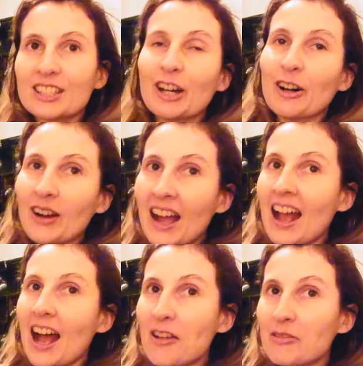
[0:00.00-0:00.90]
So
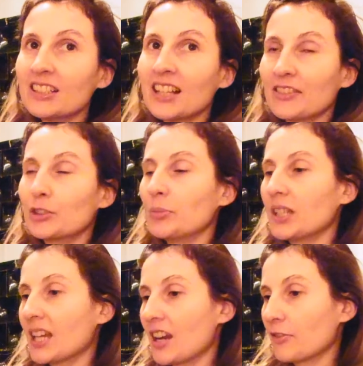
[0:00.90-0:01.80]
I really have to be
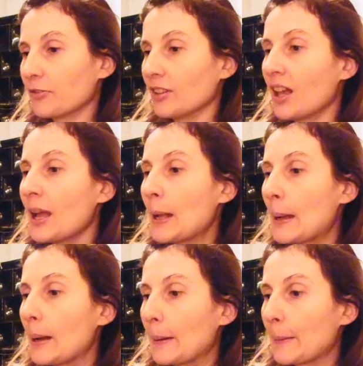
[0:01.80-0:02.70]
careful.
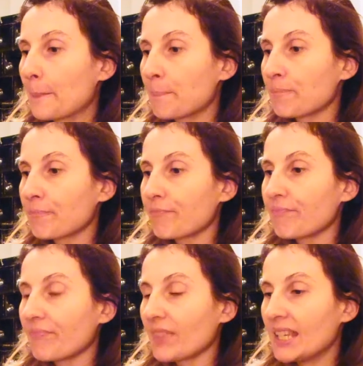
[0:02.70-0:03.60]
Um,
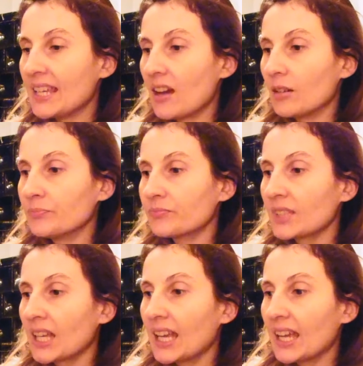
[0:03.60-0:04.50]
yeah,
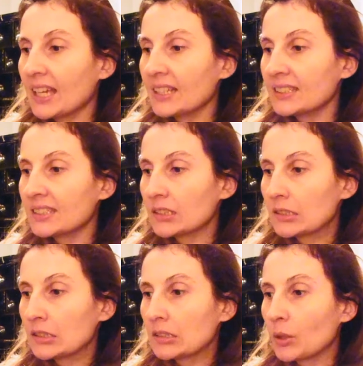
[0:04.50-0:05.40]
and
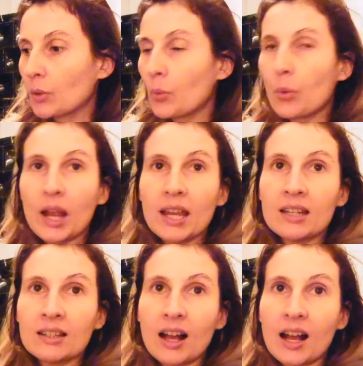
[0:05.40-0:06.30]
uh, when
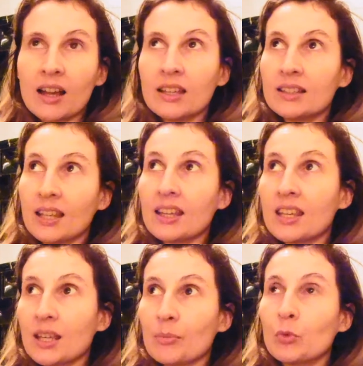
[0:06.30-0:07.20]
I take
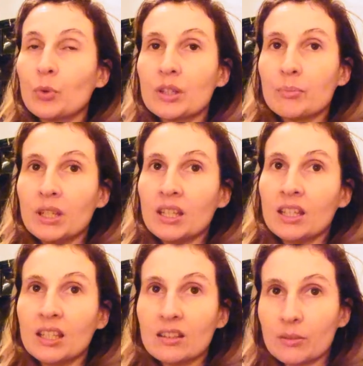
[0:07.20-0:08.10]
him with me
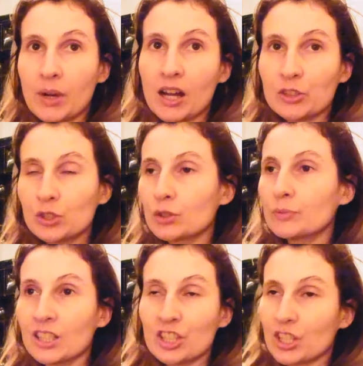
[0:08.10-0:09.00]
in the
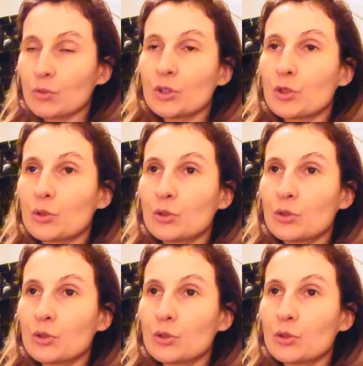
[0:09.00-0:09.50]
bathroom, he just wants to